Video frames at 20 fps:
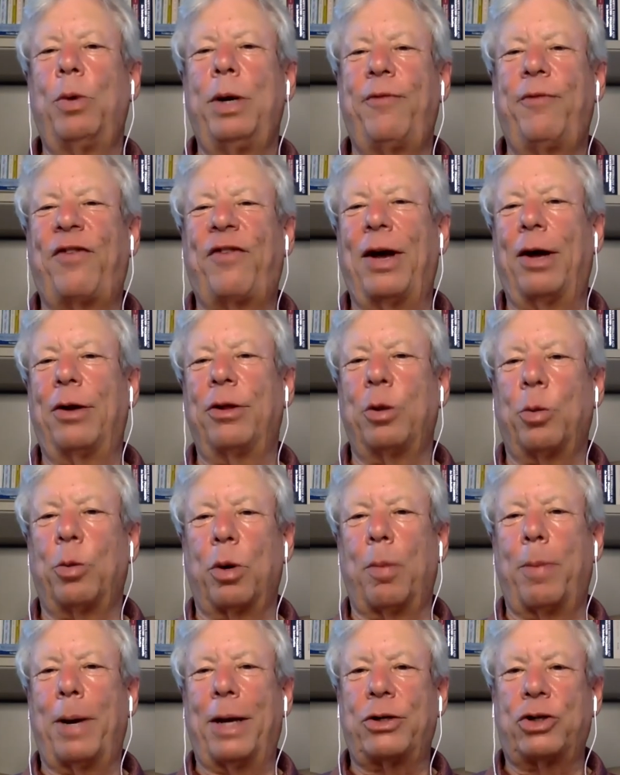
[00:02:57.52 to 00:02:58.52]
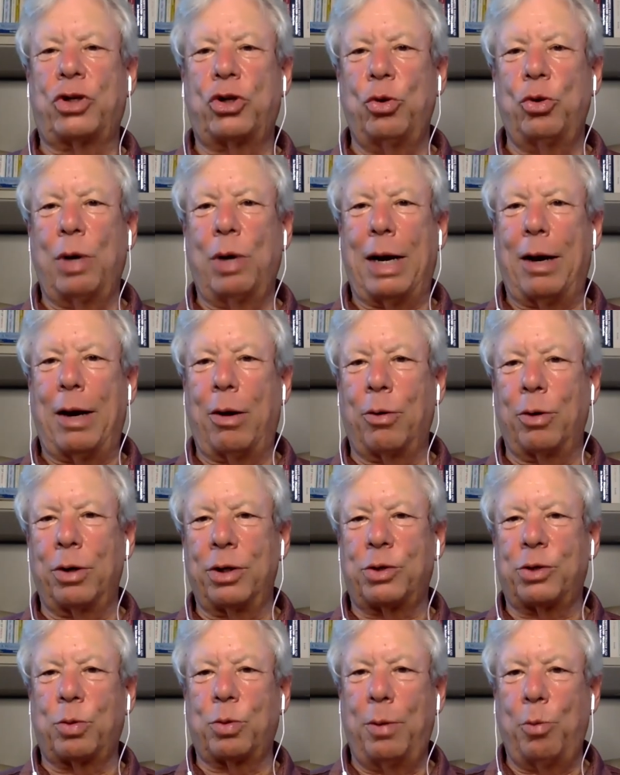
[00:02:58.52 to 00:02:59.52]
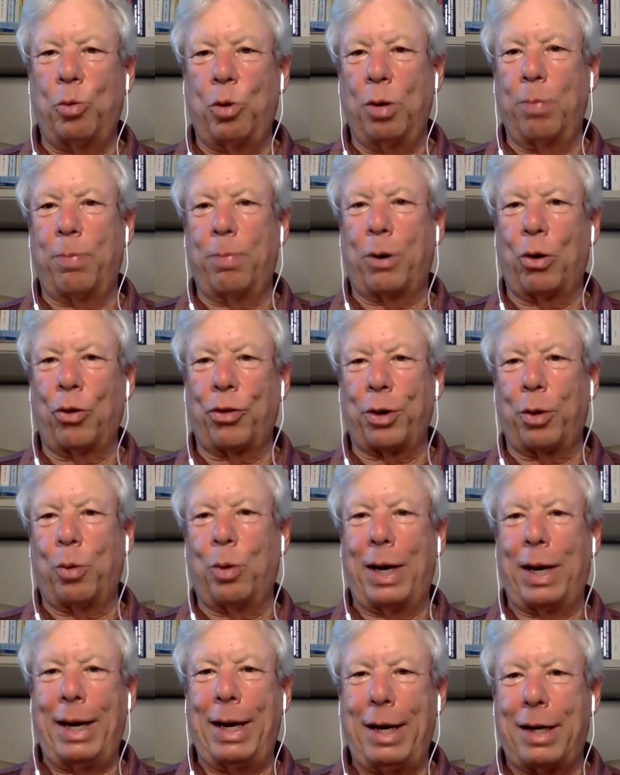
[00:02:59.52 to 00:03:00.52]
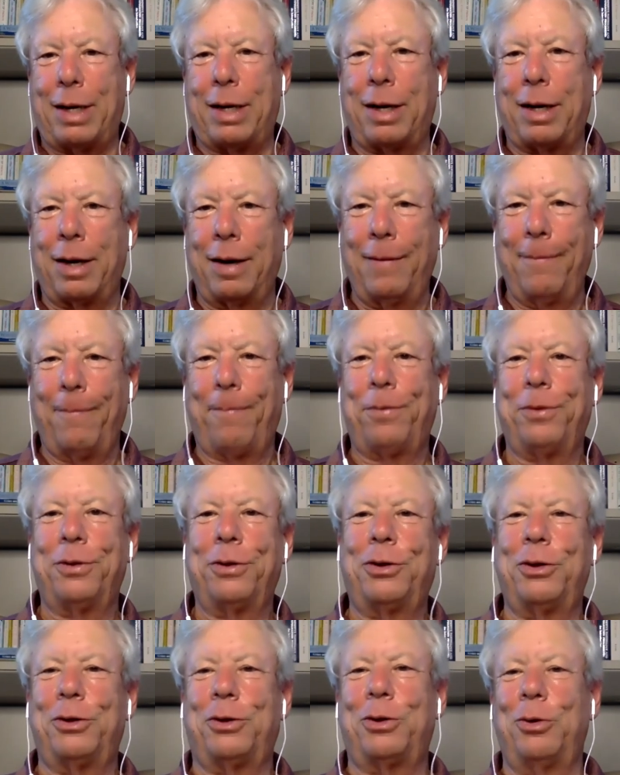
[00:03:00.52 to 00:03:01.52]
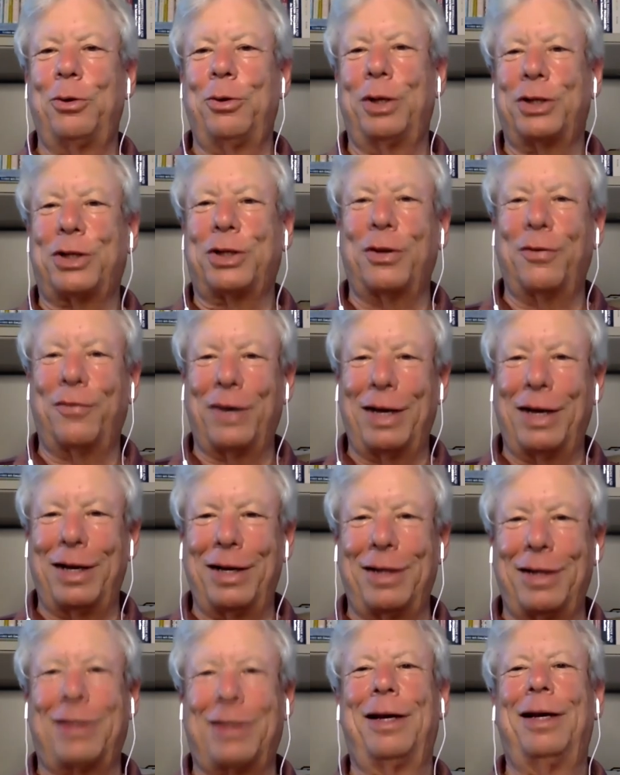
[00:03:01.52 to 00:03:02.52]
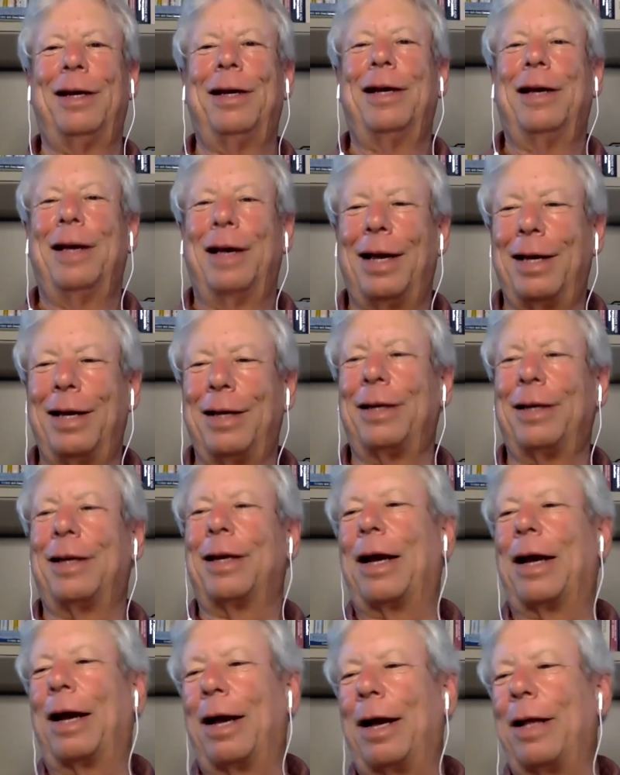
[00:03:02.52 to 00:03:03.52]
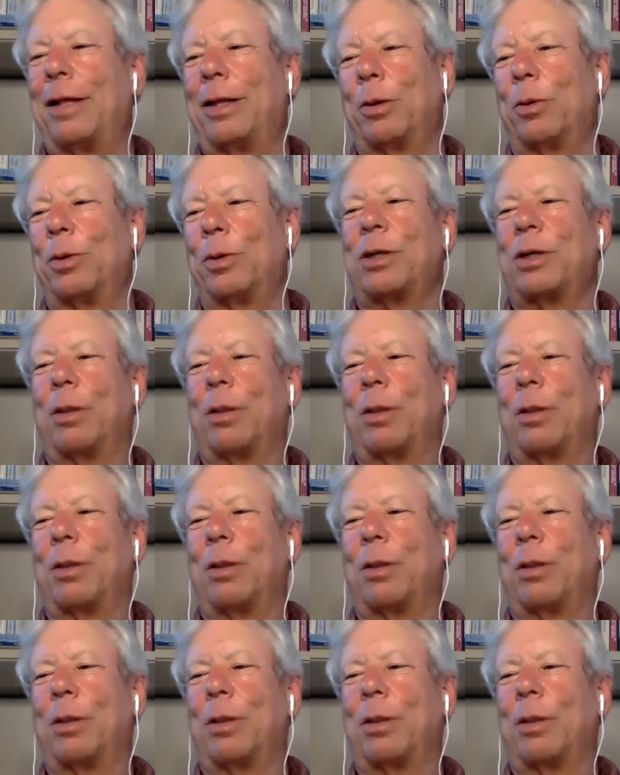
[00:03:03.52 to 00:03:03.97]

found there were about 2 hours when we're both awake to do this event. And there was